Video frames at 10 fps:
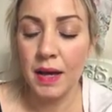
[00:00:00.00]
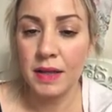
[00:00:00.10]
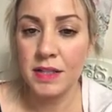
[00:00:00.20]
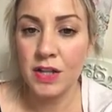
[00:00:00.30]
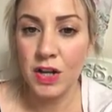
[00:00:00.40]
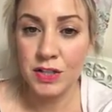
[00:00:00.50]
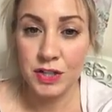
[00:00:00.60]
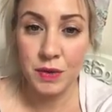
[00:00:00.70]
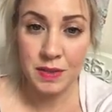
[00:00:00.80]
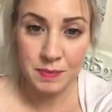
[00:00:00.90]
And size
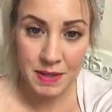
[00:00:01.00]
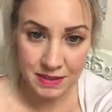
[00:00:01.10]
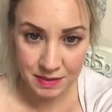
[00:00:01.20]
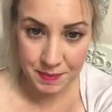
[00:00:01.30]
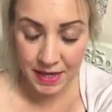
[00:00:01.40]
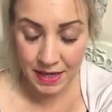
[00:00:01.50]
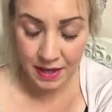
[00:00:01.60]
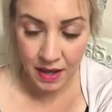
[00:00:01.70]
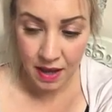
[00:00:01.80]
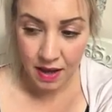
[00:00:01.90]
2 is meant to
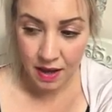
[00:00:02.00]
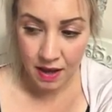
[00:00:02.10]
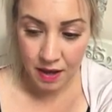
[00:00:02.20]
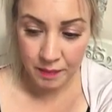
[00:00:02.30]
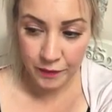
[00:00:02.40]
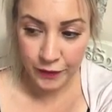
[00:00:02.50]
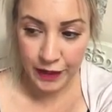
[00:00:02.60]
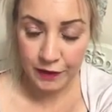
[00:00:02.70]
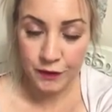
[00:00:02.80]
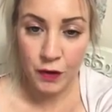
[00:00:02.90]
be for
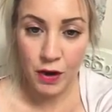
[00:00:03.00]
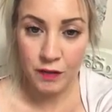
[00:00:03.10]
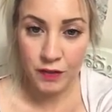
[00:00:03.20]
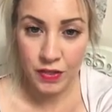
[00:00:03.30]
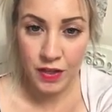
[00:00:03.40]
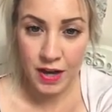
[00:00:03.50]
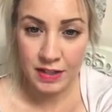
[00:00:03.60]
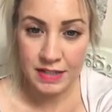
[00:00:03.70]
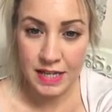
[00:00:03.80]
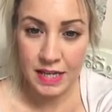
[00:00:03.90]
if you're over
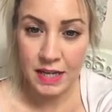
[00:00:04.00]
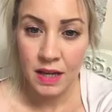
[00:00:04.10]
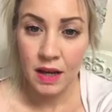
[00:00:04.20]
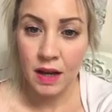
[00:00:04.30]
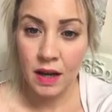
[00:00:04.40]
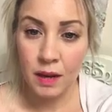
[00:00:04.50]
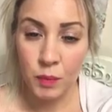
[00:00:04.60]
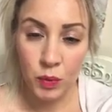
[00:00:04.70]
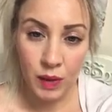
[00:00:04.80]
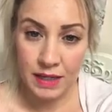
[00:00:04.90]
30
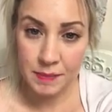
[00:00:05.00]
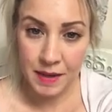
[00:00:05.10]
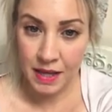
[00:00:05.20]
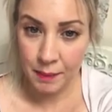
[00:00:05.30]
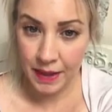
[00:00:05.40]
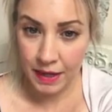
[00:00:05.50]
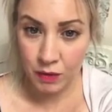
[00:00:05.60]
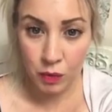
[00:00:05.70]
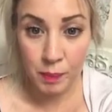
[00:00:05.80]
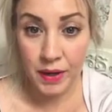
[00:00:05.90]
or had a baby
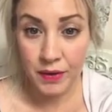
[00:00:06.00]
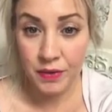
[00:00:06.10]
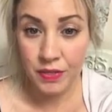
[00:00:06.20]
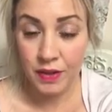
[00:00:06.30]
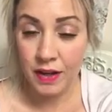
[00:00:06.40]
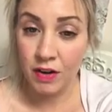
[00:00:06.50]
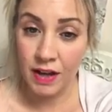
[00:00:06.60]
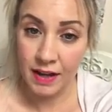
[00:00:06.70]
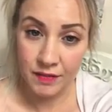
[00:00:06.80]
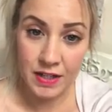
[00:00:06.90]
or both. And I
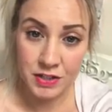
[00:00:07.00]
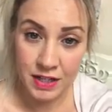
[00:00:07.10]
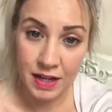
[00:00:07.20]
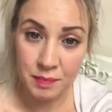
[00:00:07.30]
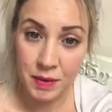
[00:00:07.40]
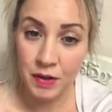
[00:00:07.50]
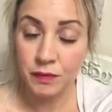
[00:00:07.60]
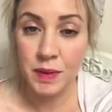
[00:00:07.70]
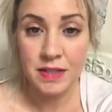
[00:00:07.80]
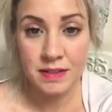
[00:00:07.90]
have actually had both,
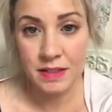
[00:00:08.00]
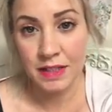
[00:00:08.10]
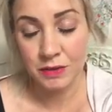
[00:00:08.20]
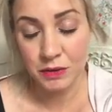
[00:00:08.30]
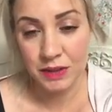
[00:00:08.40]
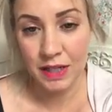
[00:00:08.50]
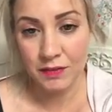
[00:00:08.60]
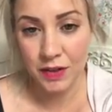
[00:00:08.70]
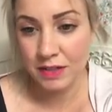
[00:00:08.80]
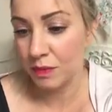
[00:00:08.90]
but I still ignored the
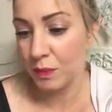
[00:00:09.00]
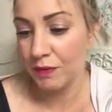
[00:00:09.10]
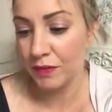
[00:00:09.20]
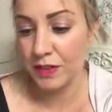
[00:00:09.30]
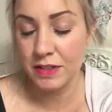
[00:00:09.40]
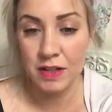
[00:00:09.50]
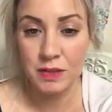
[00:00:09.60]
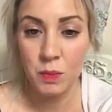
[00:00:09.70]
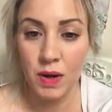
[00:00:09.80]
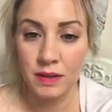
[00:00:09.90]
advice and went for a
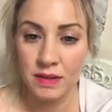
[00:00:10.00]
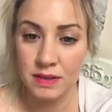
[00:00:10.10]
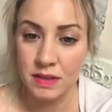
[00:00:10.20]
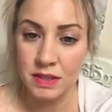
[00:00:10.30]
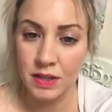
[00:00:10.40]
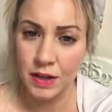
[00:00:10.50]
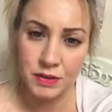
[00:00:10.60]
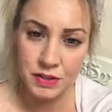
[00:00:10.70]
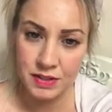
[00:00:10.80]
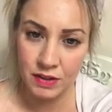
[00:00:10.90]
size 1 because I don't know, I
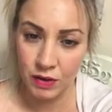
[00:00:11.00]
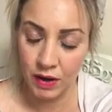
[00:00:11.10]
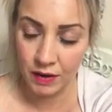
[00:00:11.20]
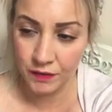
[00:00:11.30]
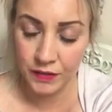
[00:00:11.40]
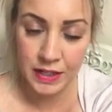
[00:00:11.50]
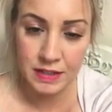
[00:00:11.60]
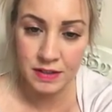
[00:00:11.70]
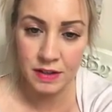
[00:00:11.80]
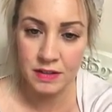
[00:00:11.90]
just thought, I
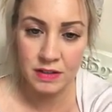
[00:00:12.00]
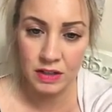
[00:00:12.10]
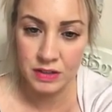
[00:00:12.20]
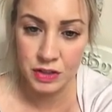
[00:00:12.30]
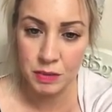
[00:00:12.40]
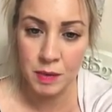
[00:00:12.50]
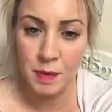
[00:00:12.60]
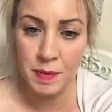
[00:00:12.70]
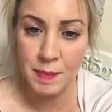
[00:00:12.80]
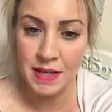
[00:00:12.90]
freaked that a size 2
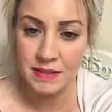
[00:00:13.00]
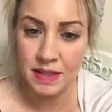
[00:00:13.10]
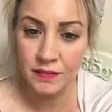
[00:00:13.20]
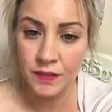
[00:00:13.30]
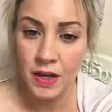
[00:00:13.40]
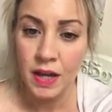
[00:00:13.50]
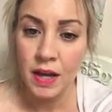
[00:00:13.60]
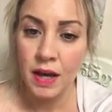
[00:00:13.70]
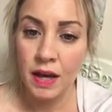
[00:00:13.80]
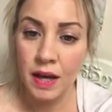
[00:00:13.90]
might be massive.
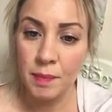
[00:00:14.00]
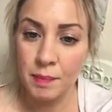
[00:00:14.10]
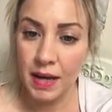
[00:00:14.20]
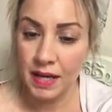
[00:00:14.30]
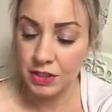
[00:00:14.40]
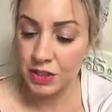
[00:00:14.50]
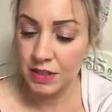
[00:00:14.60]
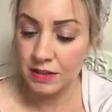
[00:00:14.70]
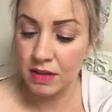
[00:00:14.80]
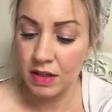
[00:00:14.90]
But actually
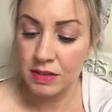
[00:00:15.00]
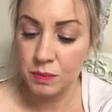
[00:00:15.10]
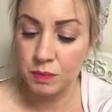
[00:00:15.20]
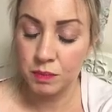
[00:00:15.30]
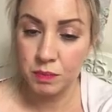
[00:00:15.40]
the size